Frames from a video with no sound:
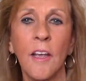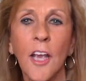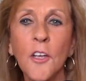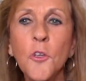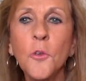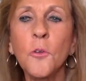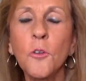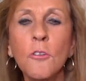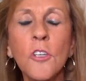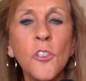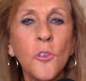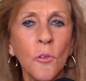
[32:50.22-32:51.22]
and you you
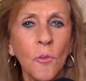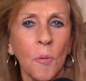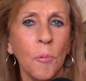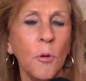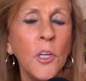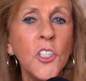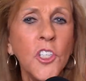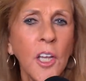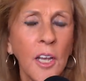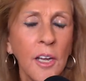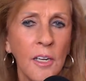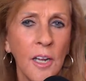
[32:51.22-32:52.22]
just
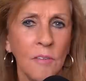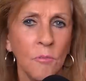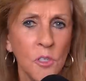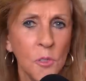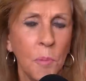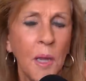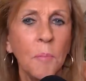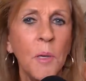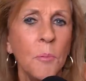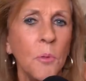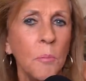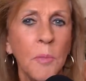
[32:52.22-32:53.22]
appreciate and respect
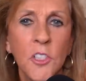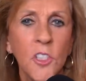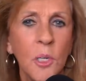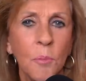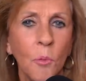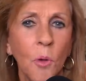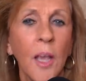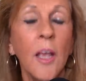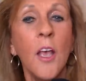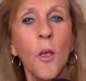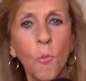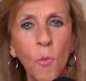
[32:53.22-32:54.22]
people in a much deeper way
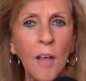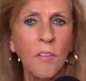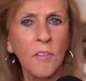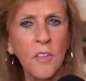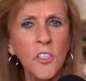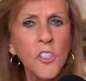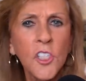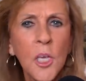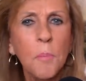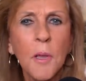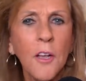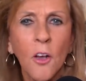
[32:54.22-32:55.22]
rather than just
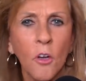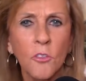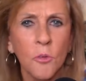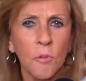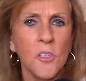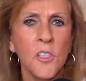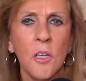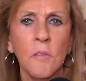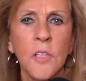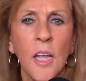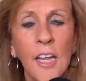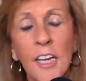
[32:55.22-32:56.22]
keeping all to
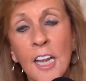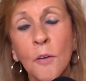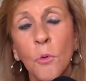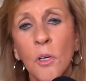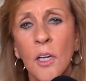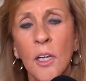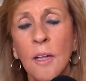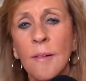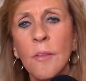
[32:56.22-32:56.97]
ourselves inwardly